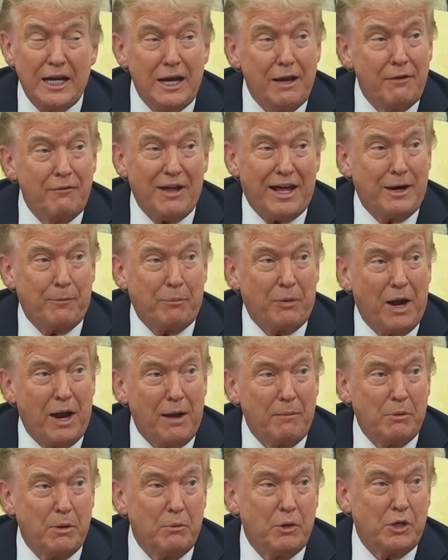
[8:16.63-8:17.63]
And he never had
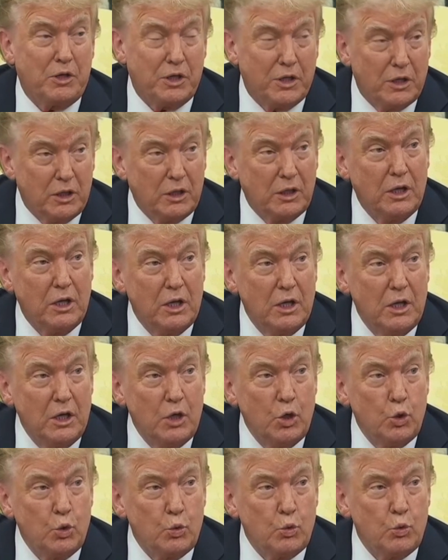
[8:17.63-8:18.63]
a problem until
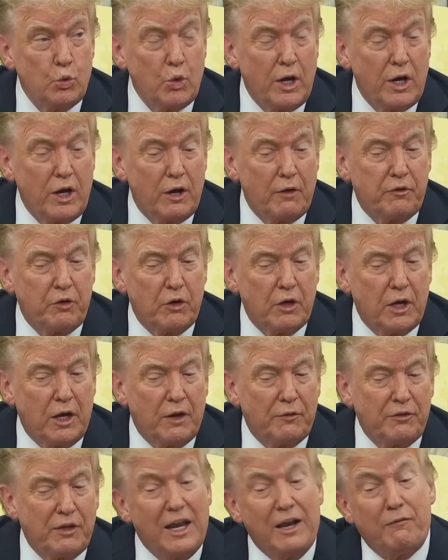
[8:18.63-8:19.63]
right
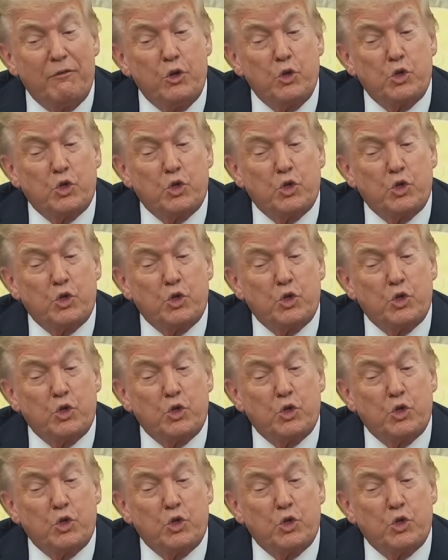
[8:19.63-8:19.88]
after he left.